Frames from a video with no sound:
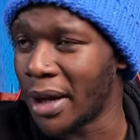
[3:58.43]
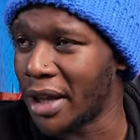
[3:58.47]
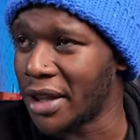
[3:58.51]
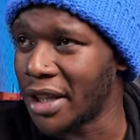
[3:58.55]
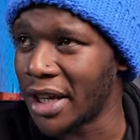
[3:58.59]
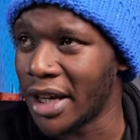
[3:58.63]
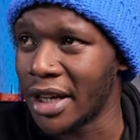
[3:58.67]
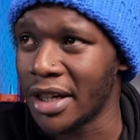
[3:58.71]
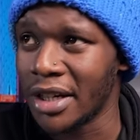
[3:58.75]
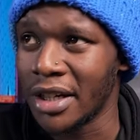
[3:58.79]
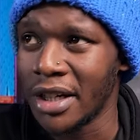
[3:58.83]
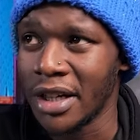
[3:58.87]
And
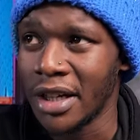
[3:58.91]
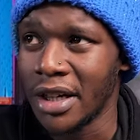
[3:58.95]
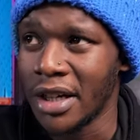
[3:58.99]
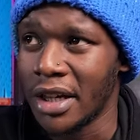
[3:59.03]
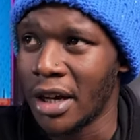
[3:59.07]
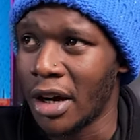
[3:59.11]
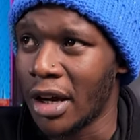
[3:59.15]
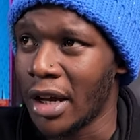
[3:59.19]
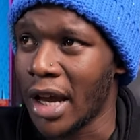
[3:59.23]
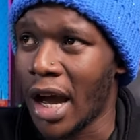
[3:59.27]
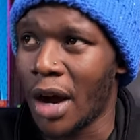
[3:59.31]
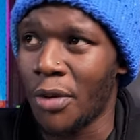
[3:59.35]
then,
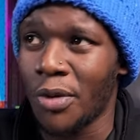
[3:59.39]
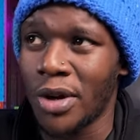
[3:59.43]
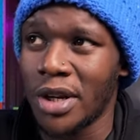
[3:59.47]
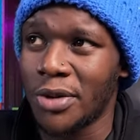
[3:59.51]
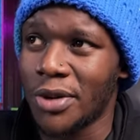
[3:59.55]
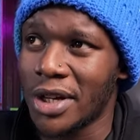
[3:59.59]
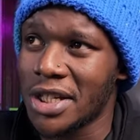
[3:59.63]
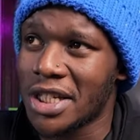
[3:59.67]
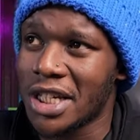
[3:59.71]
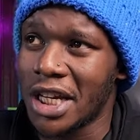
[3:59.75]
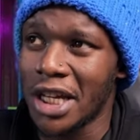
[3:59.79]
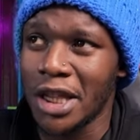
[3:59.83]
yeah, when
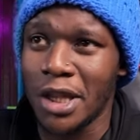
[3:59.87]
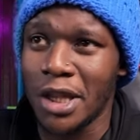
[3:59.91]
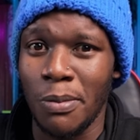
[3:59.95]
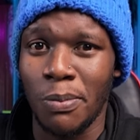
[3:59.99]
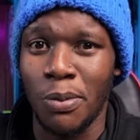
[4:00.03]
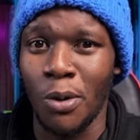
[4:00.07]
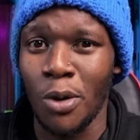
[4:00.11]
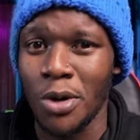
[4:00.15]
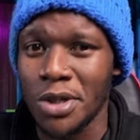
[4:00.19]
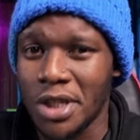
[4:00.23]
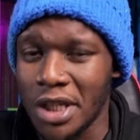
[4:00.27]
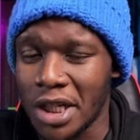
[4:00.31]
once he
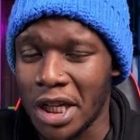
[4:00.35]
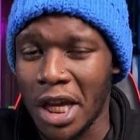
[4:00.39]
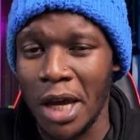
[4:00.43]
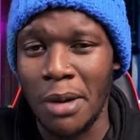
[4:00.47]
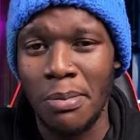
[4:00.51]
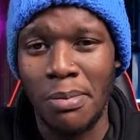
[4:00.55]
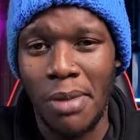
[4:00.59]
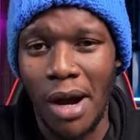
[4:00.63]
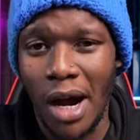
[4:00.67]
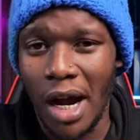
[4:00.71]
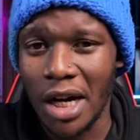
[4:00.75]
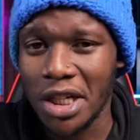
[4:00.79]
post, it
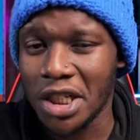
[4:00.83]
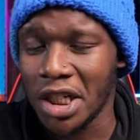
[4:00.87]
came back.